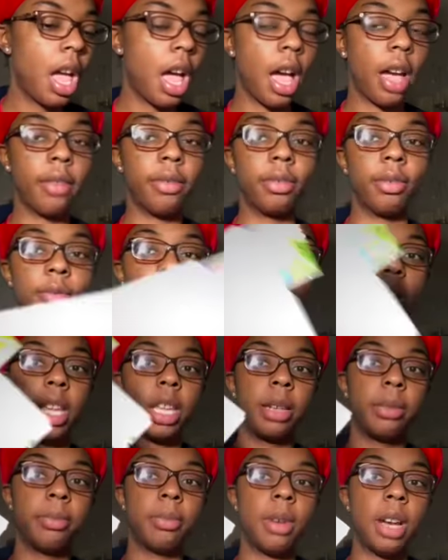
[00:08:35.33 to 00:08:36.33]
I've
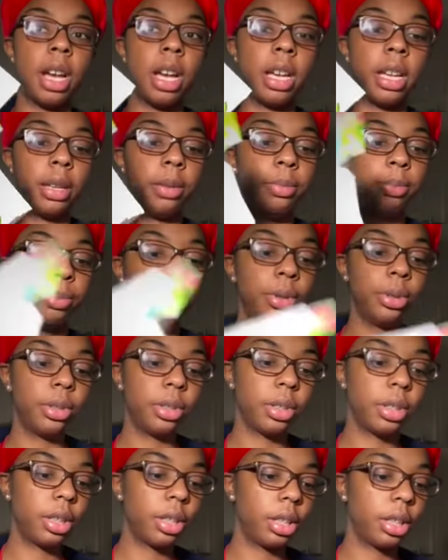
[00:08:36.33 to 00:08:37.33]
read my
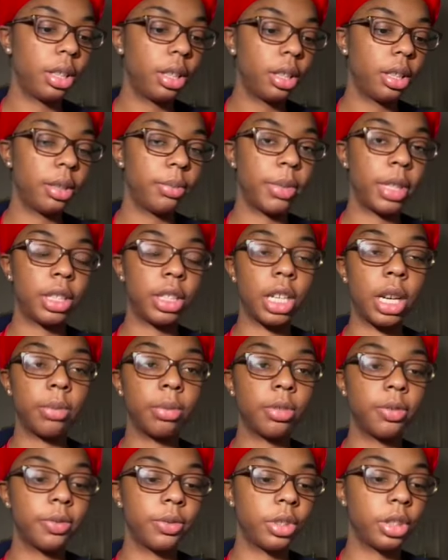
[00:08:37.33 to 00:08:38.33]
book, my
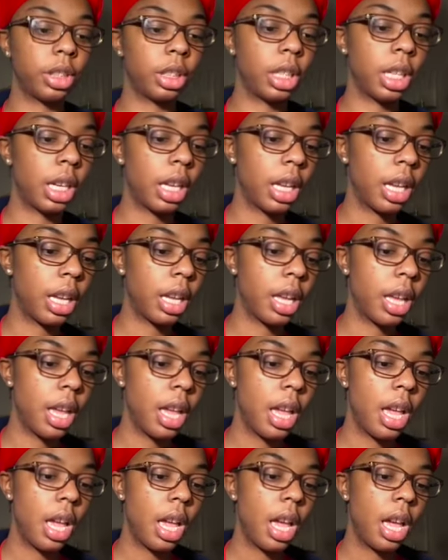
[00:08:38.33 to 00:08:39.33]
chapter for today.
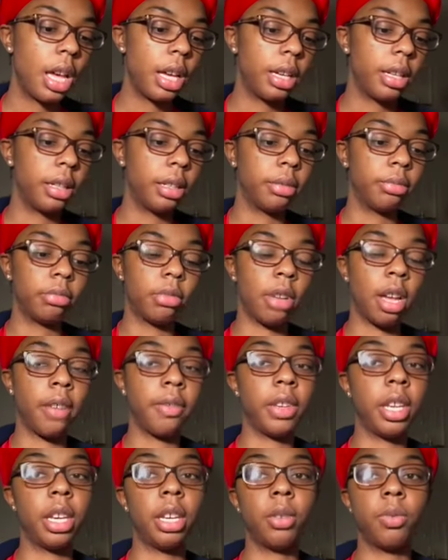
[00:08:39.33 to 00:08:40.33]

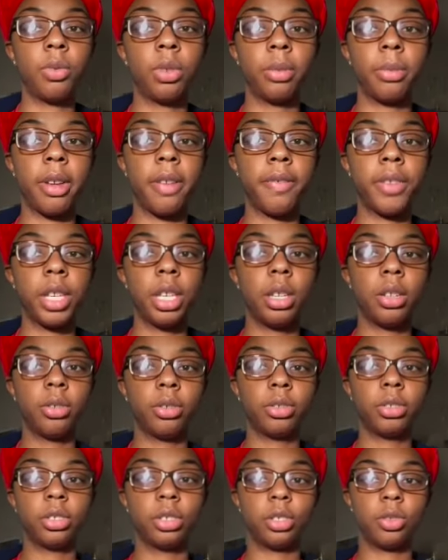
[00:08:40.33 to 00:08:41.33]
I've edited one of my
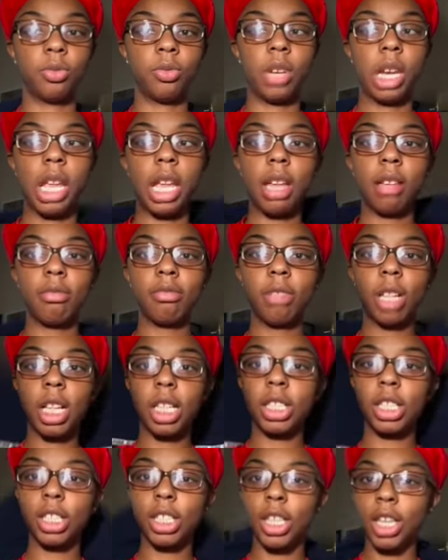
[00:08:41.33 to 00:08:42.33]
videos, so now
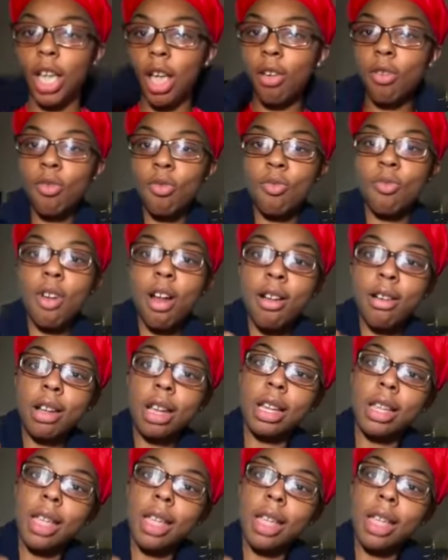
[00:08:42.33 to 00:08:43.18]
let's go work